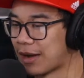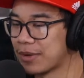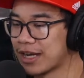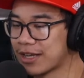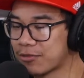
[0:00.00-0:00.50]
I
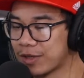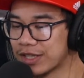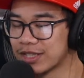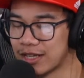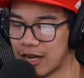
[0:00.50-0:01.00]
mean, I could read
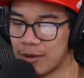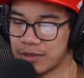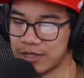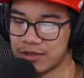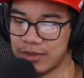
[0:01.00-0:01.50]
the
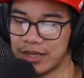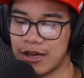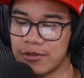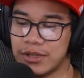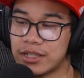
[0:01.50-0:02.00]
synopsis, but
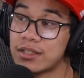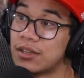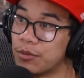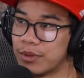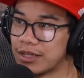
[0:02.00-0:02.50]
that would be
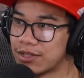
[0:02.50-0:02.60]
stupid.